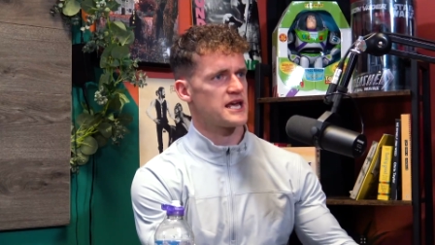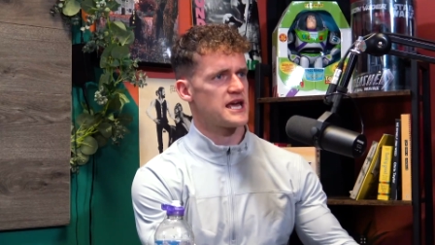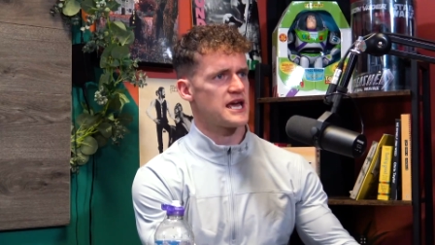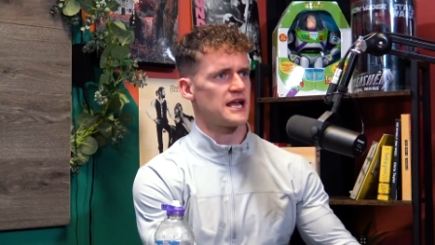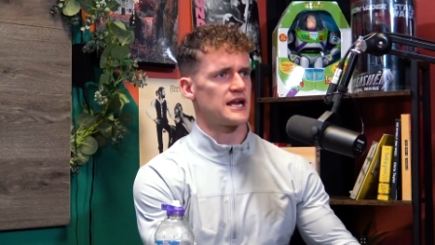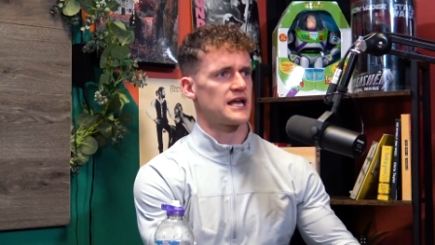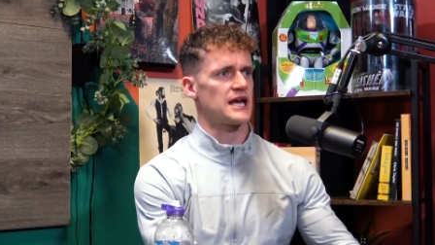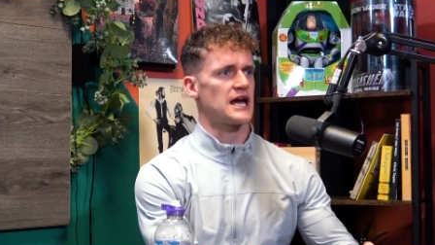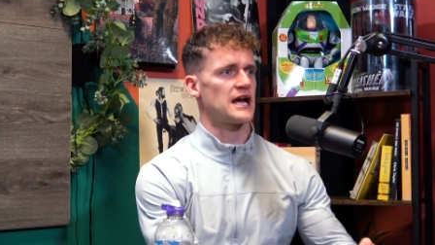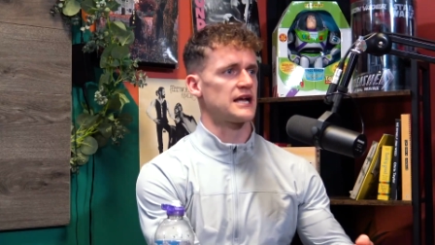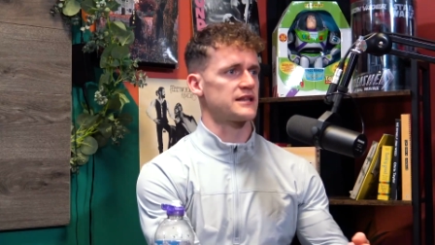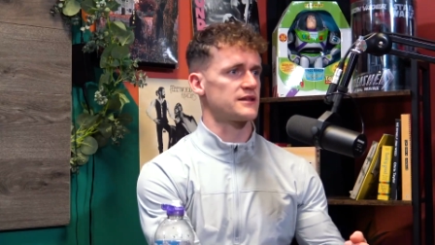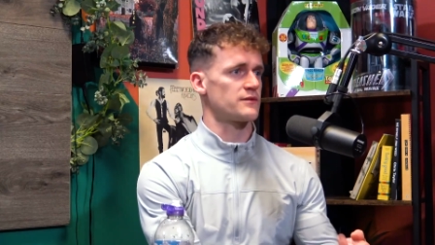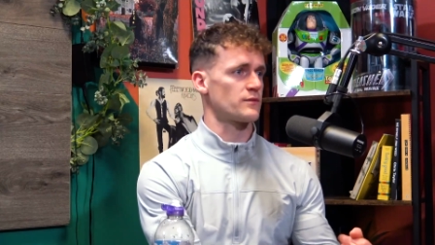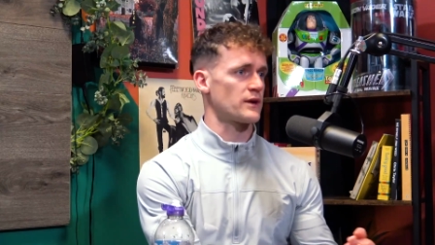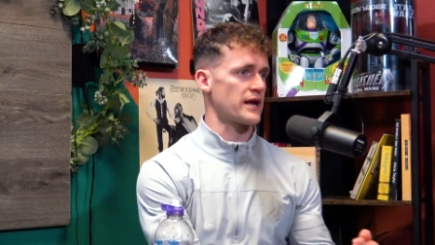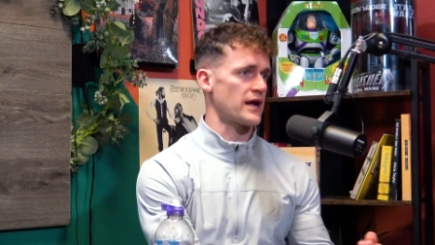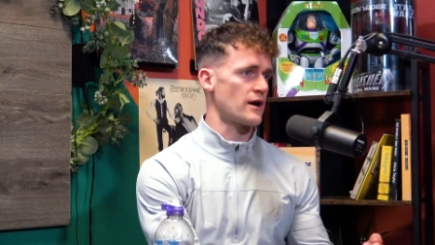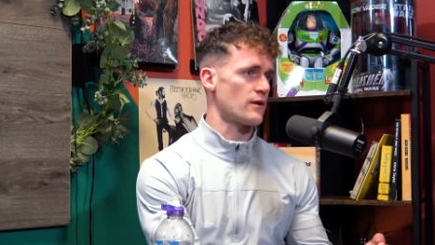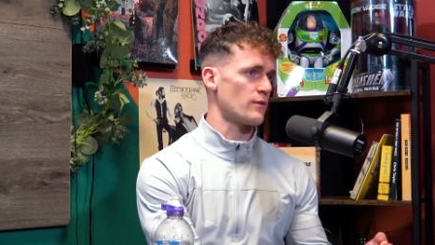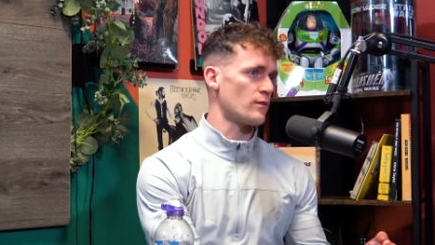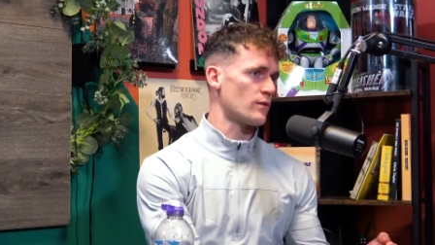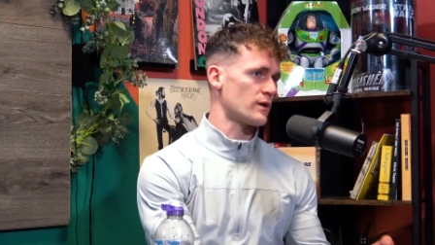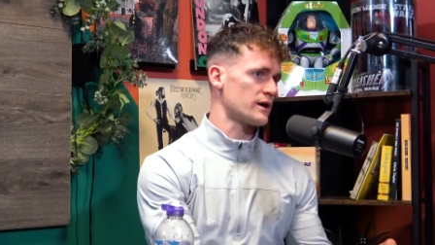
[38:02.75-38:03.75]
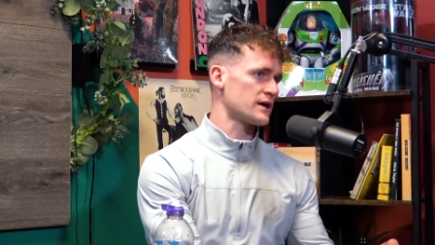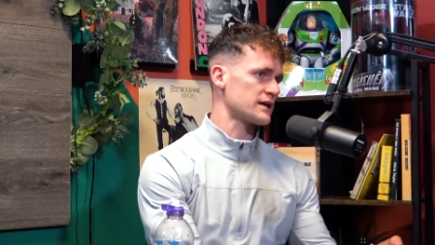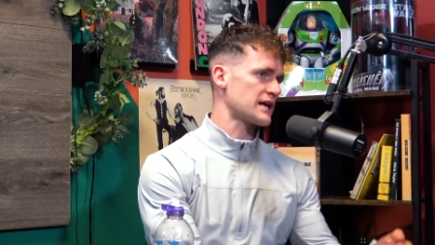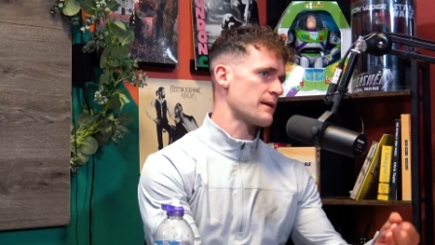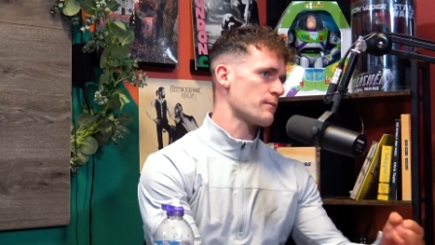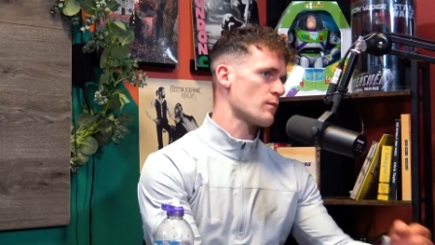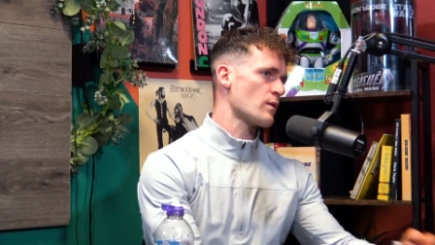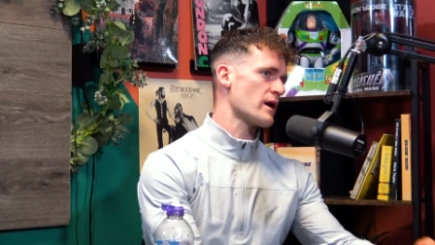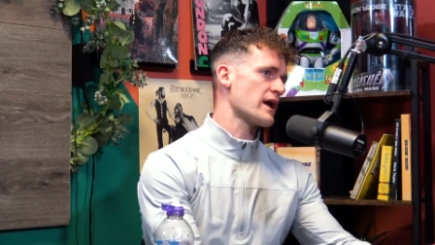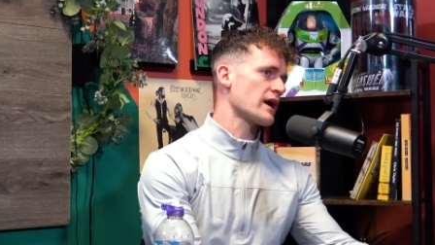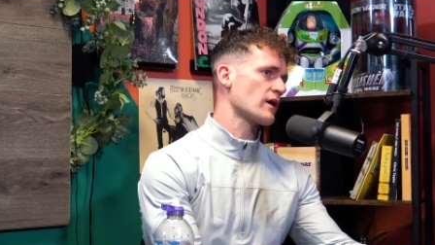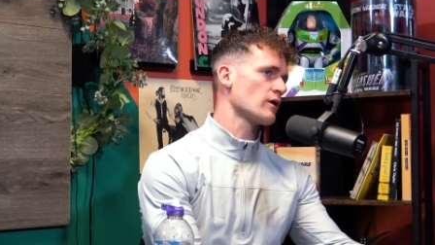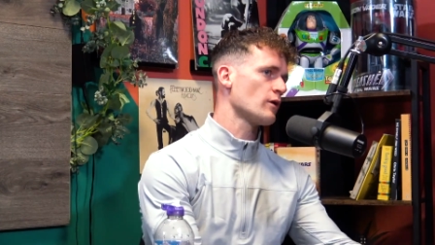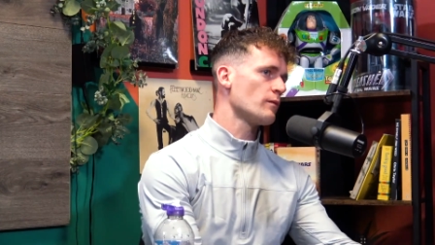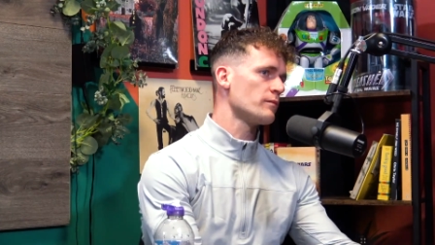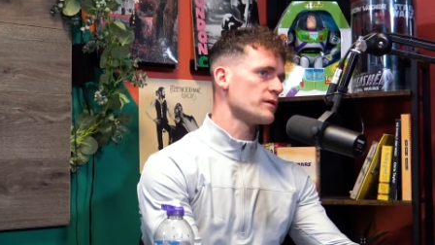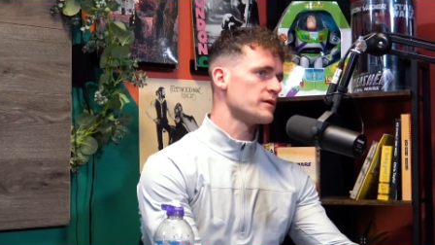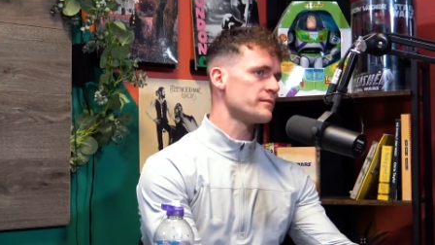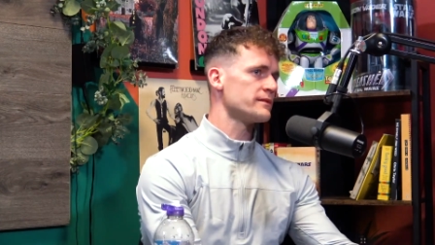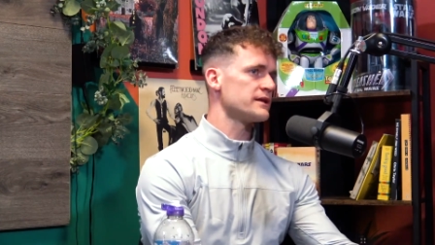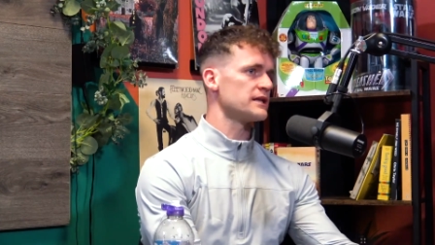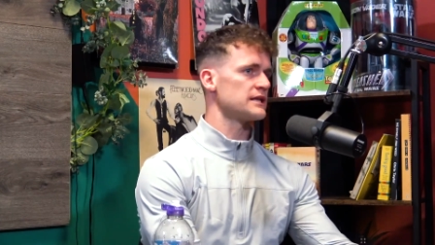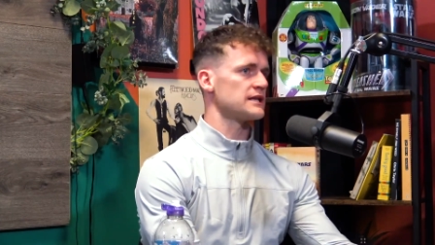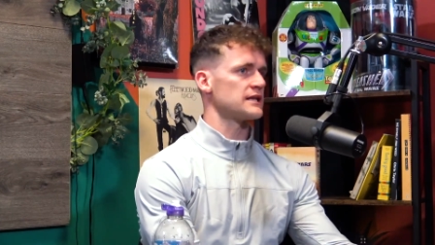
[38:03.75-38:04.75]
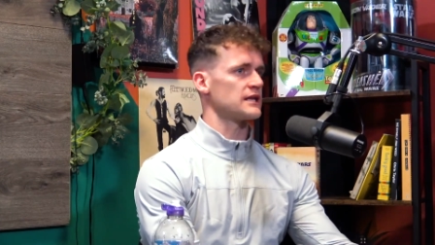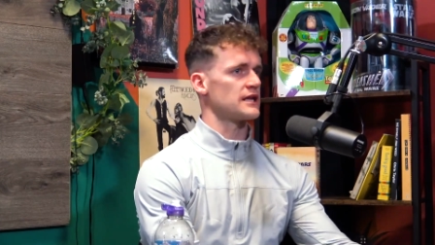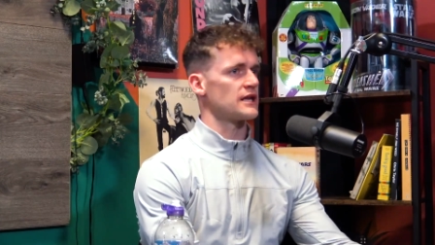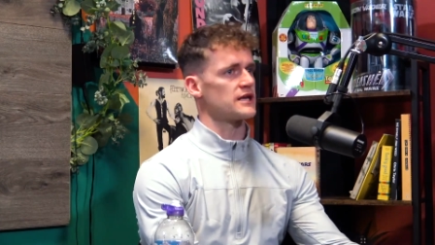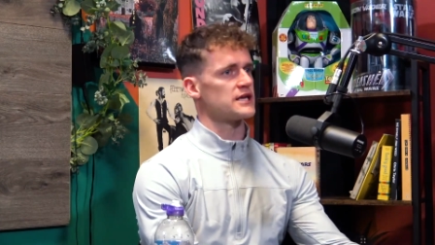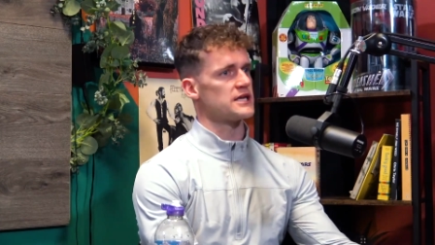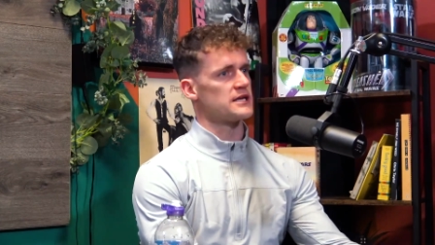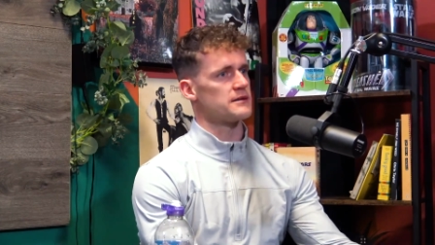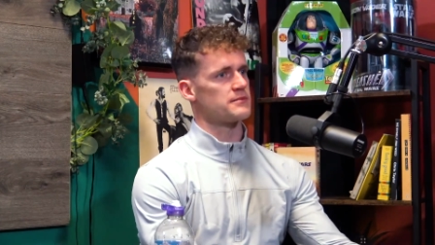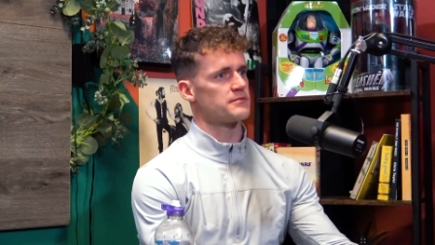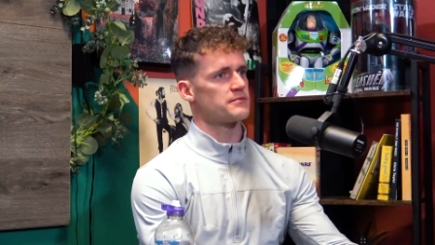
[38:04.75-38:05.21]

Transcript: and I had to get work. Kept waking up in the middle of the night.